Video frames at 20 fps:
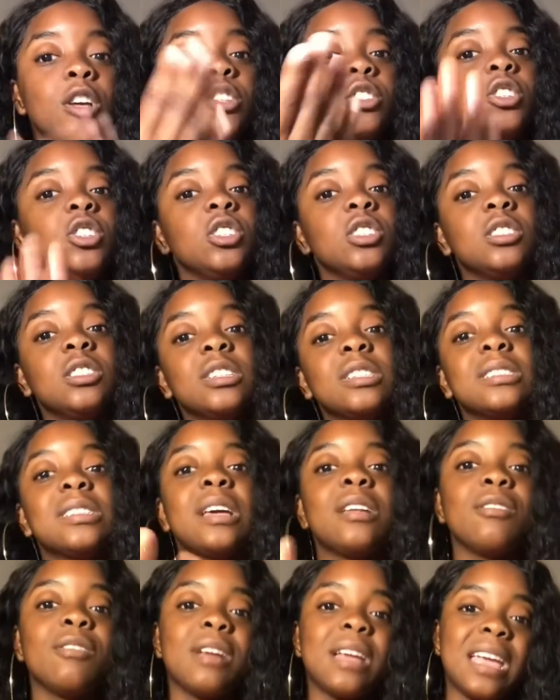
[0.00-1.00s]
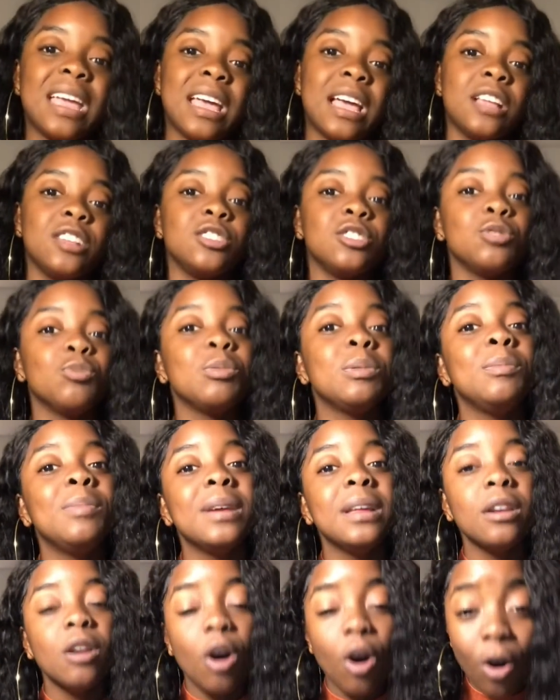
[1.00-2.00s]
So she looks at her hand. We've
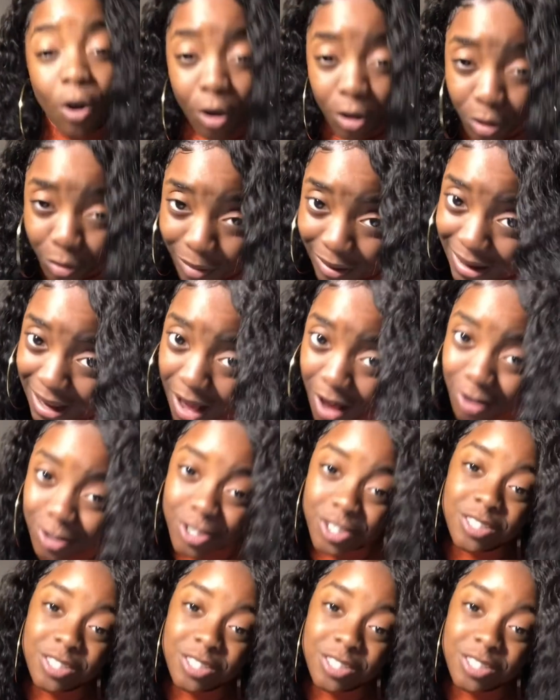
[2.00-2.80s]
been all the way down.